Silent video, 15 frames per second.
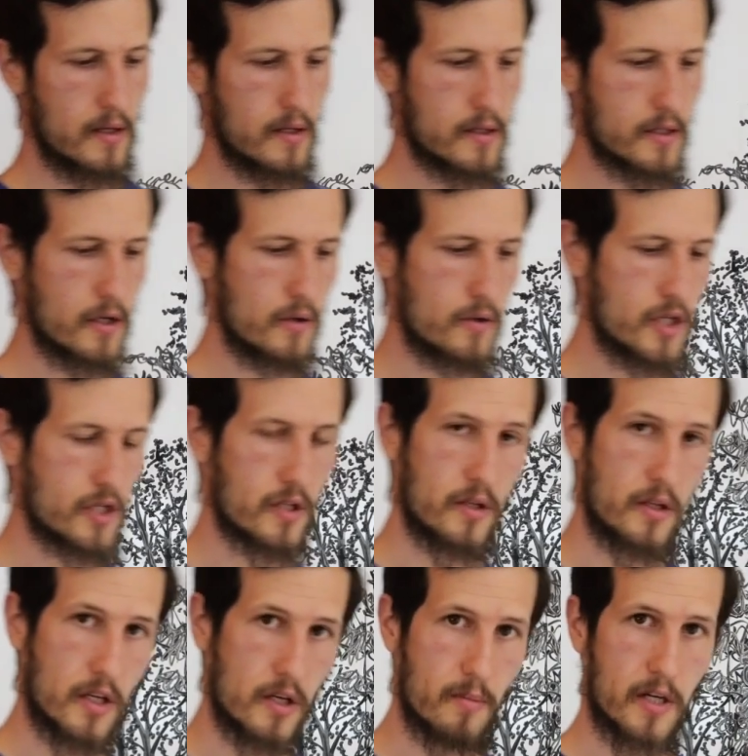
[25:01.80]
So just a
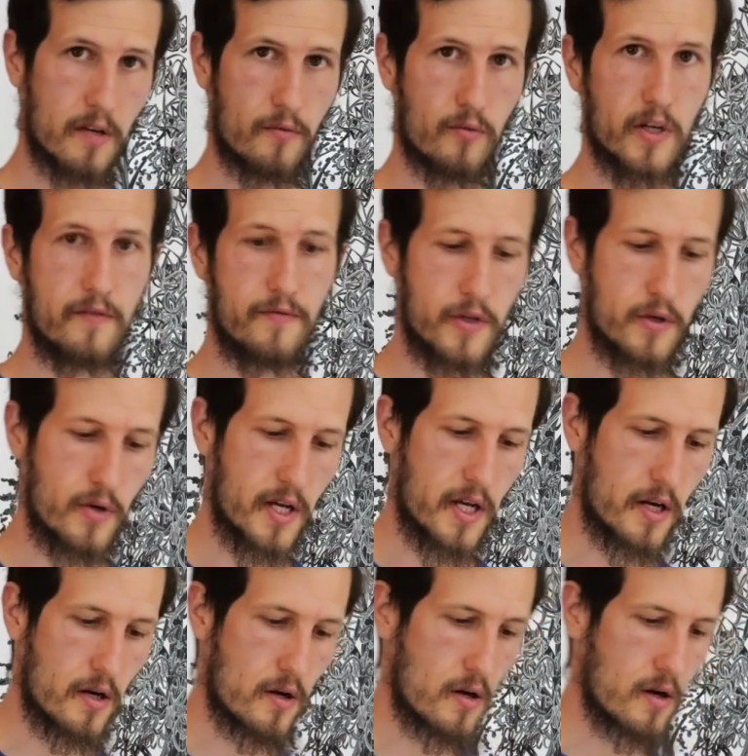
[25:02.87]
little bit of review
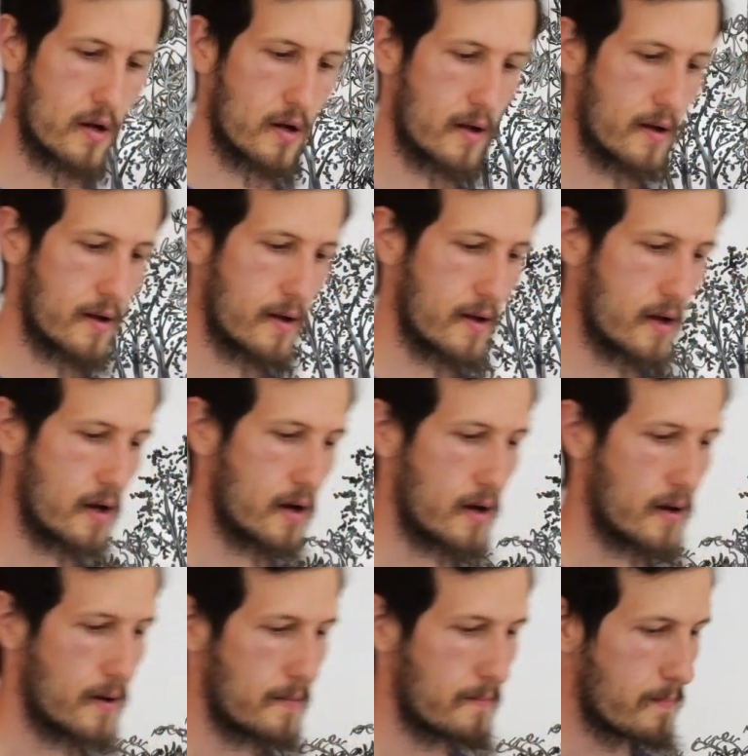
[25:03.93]
here.
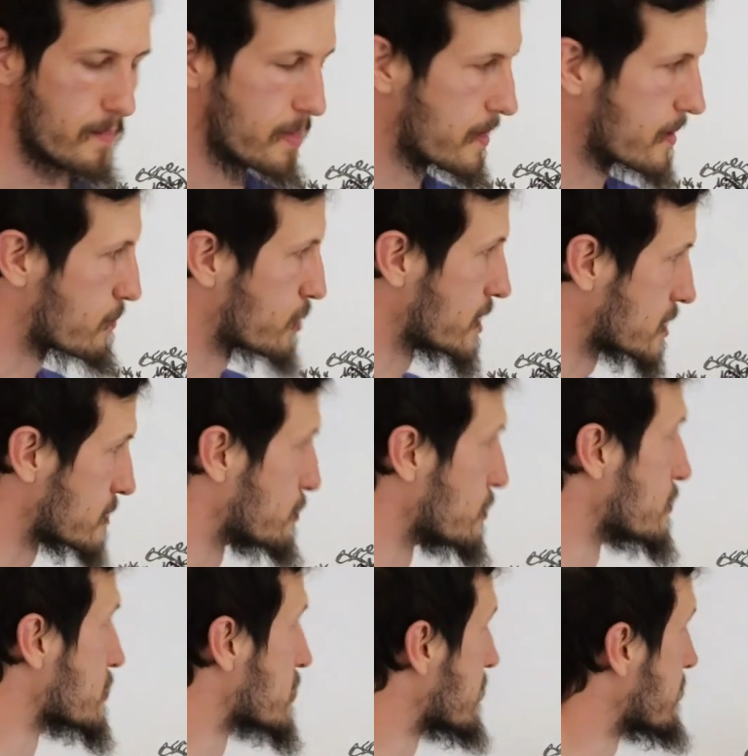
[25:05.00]
The
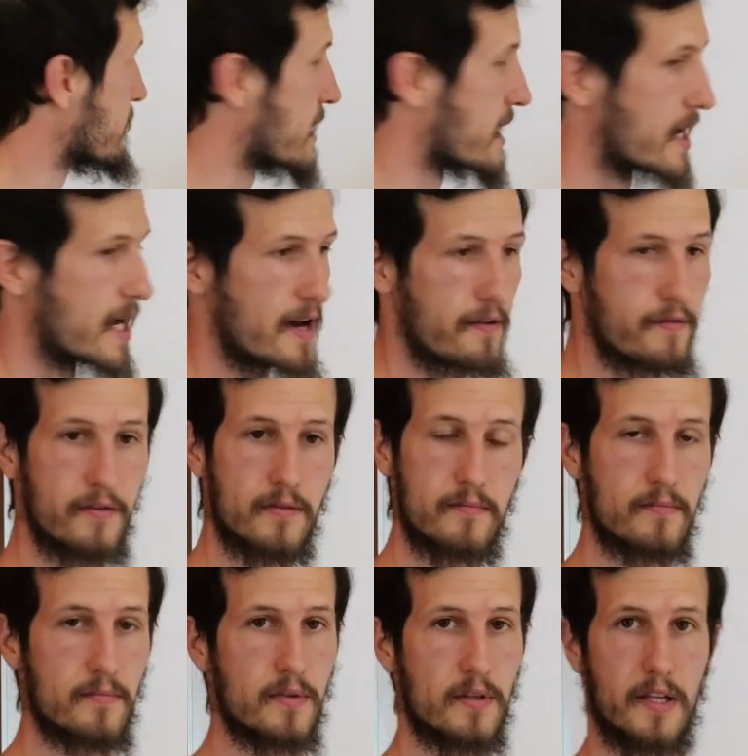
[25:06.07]
principles: got to have
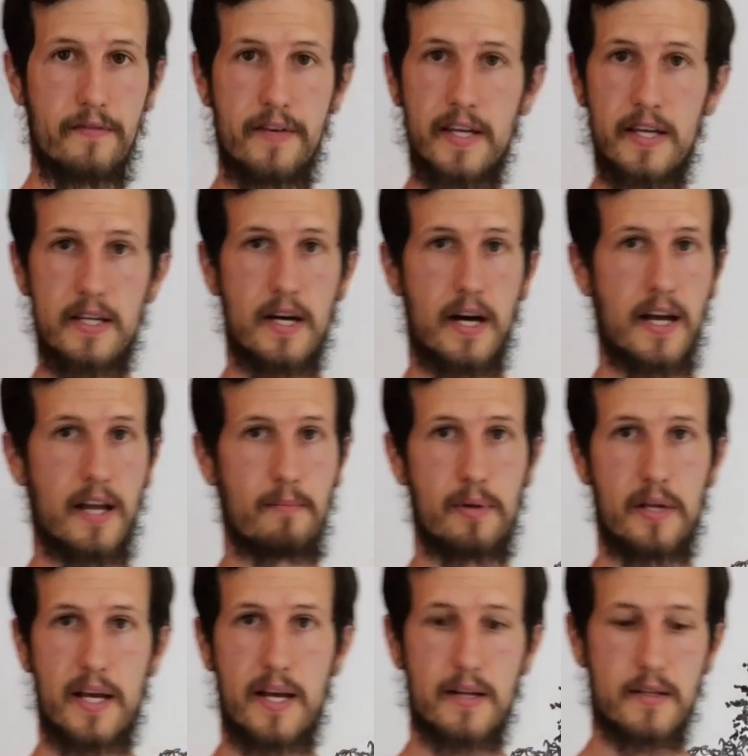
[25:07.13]
living and dying
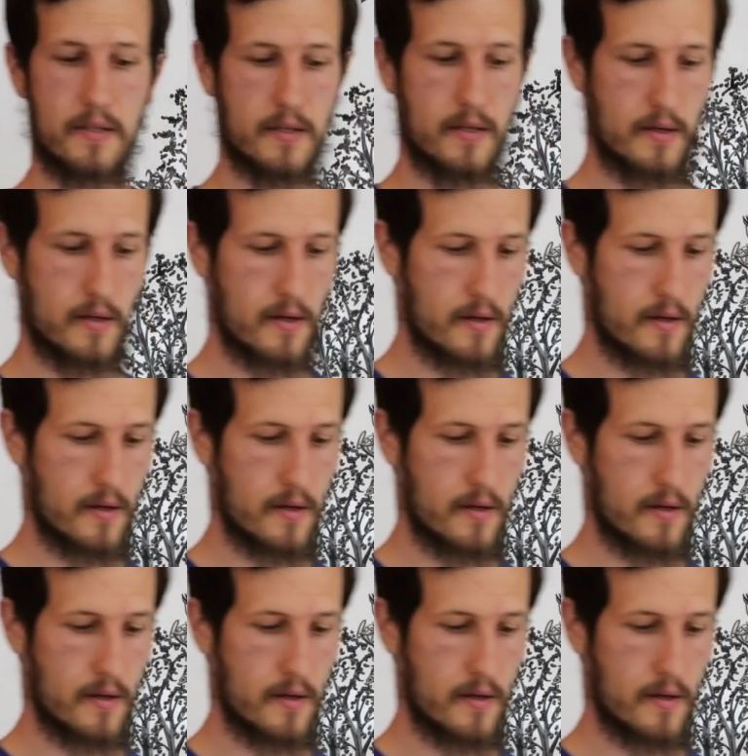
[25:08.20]
plants.